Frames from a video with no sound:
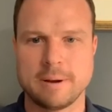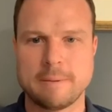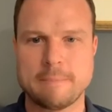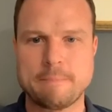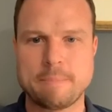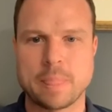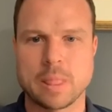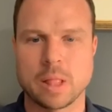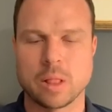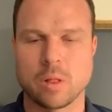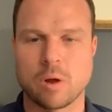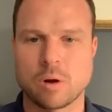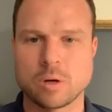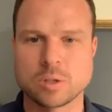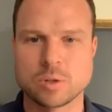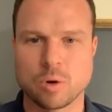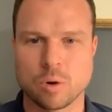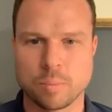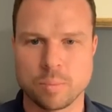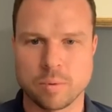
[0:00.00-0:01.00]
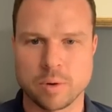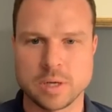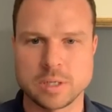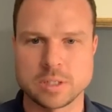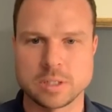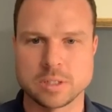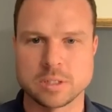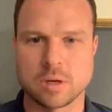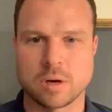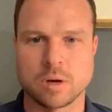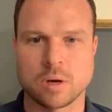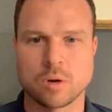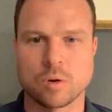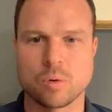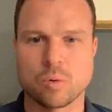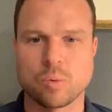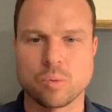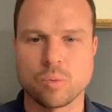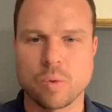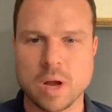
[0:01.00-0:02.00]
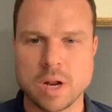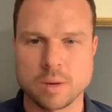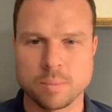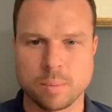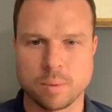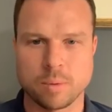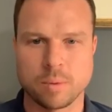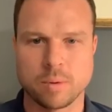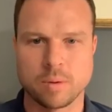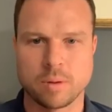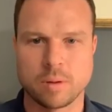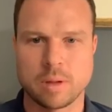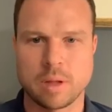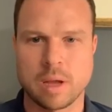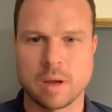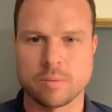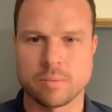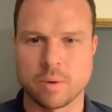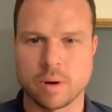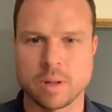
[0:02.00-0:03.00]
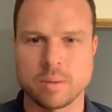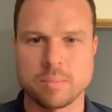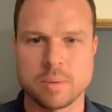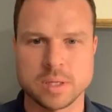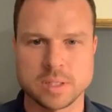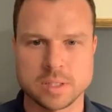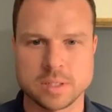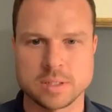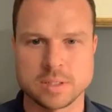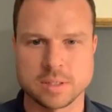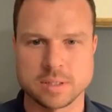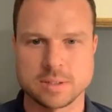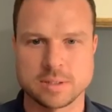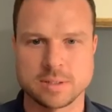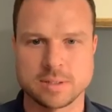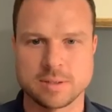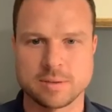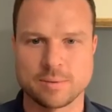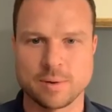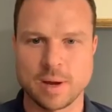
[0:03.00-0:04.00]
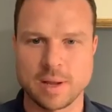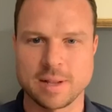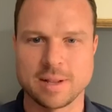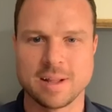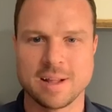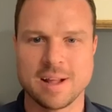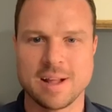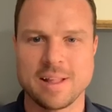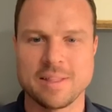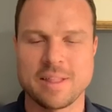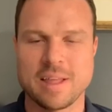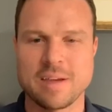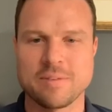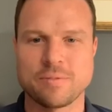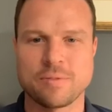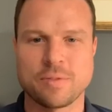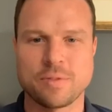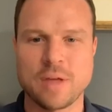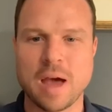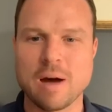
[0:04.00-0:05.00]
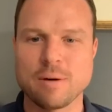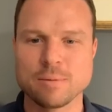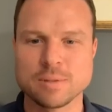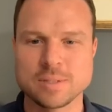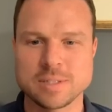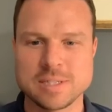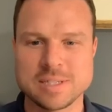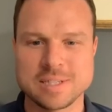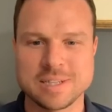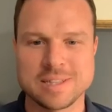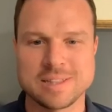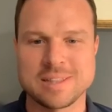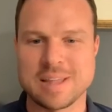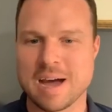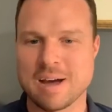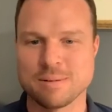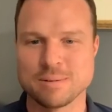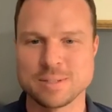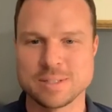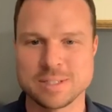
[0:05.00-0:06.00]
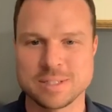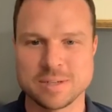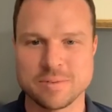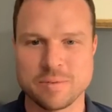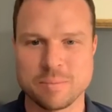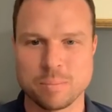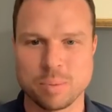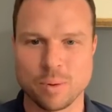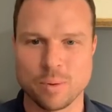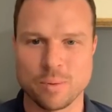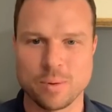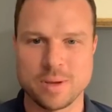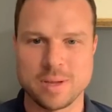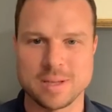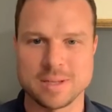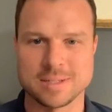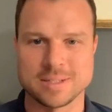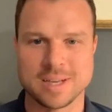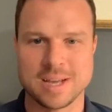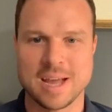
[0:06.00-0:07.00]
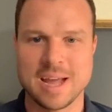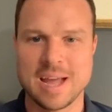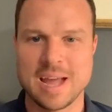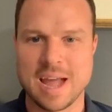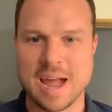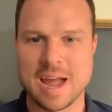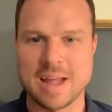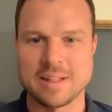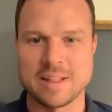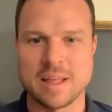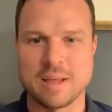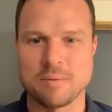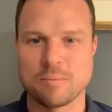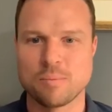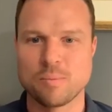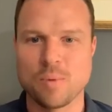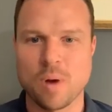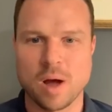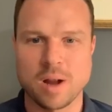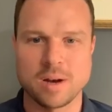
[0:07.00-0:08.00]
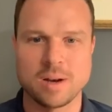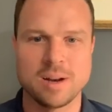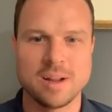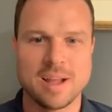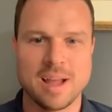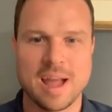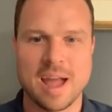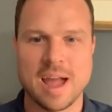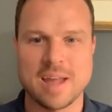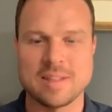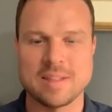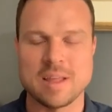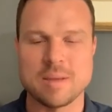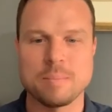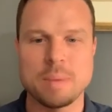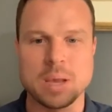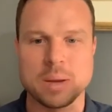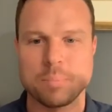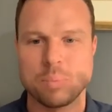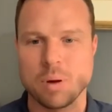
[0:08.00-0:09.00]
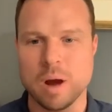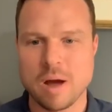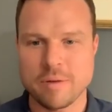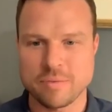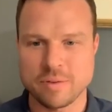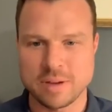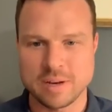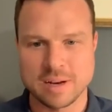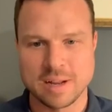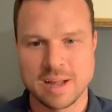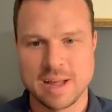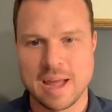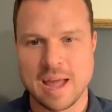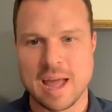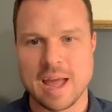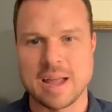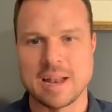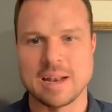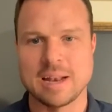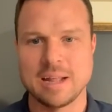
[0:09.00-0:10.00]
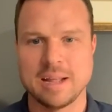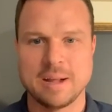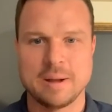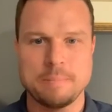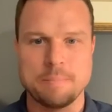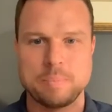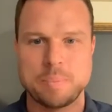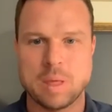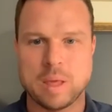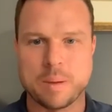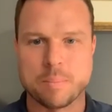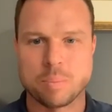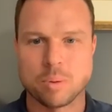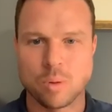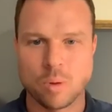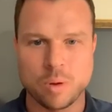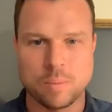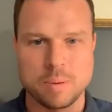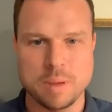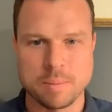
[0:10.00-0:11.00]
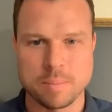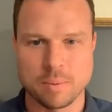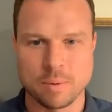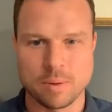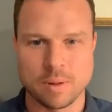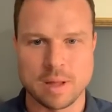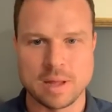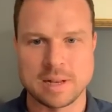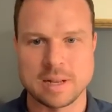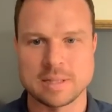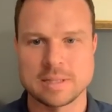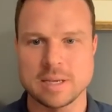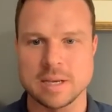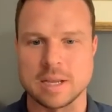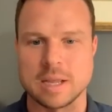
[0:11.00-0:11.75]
large corporations are incredible at running businesses right they have thousands and thousands of employees and they run and they make profit and they employ people and it's like